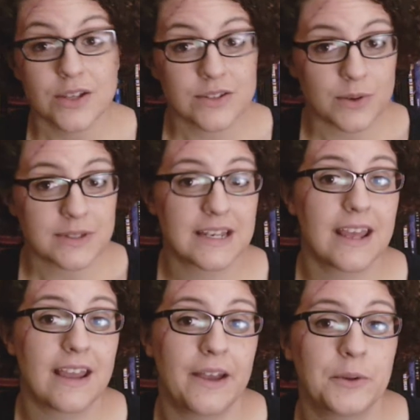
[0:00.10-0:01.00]
So today
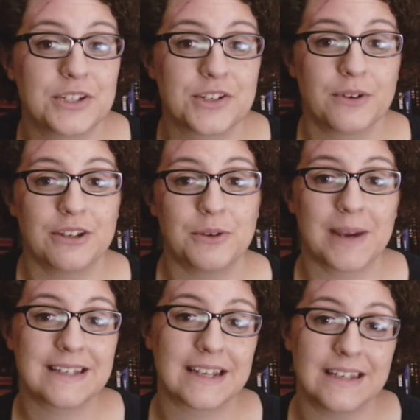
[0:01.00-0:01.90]
I will be showing you my
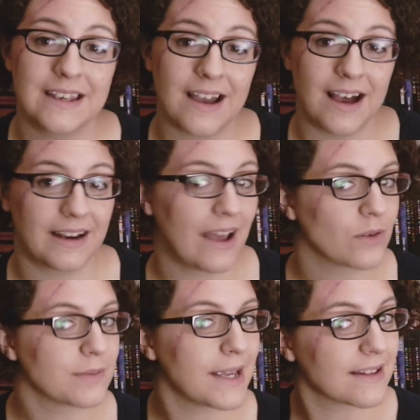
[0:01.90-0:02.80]
technique on how to
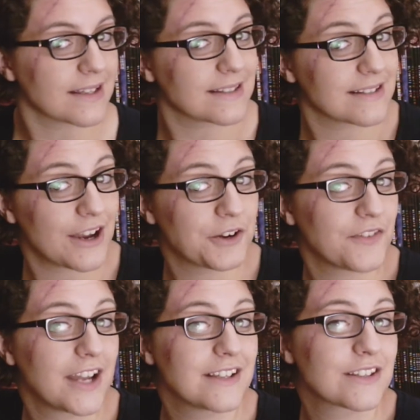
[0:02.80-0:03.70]
make this
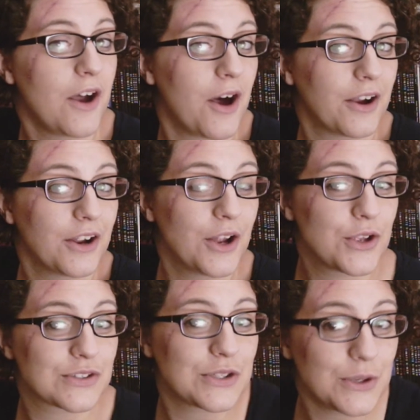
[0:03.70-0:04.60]
terrifying scar
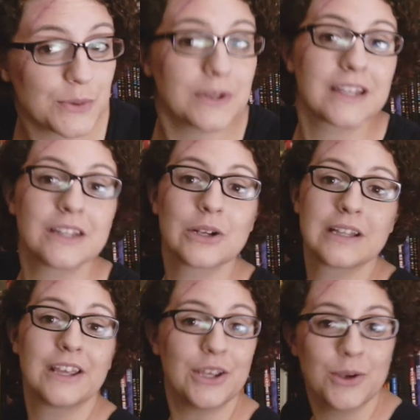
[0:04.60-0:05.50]
so you can look like
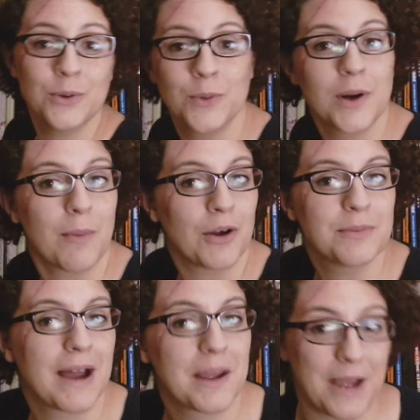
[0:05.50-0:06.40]
you were mauled by
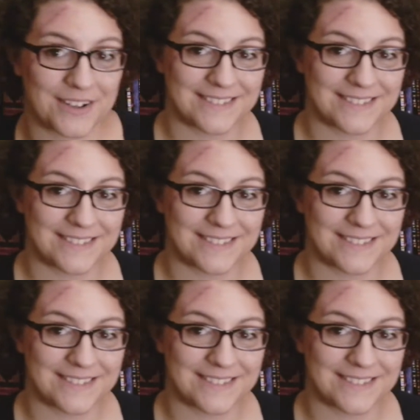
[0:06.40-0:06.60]
a bear.